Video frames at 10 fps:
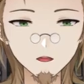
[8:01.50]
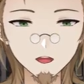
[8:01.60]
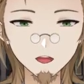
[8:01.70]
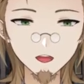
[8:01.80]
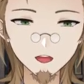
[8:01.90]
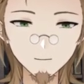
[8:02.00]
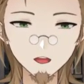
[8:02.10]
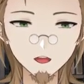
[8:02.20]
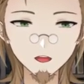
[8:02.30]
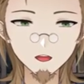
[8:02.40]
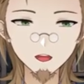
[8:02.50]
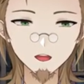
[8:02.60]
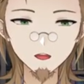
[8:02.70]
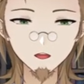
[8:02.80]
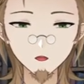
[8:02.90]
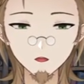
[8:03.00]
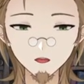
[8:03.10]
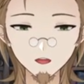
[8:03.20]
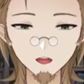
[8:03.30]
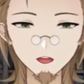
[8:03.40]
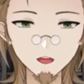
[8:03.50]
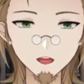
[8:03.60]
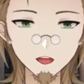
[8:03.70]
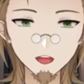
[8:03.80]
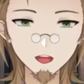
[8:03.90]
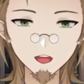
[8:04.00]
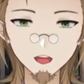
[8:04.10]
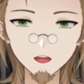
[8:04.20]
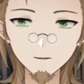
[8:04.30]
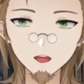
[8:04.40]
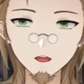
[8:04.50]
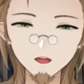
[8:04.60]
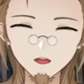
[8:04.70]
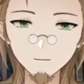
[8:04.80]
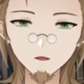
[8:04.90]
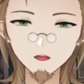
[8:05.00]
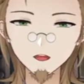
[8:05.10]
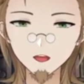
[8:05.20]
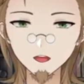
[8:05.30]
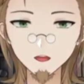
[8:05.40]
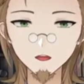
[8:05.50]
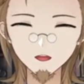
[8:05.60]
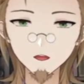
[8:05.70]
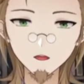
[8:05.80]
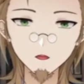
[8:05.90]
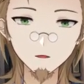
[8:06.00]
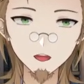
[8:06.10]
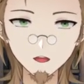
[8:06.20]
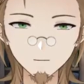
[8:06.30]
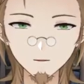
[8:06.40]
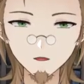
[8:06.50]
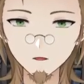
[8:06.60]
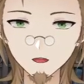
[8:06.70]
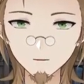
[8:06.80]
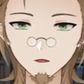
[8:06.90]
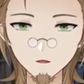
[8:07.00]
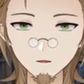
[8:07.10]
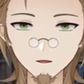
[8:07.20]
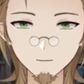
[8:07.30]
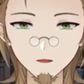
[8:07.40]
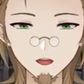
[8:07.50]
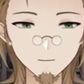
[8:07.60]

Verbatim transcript: happens in the story and doesn't have time to give you details about what happens in the story right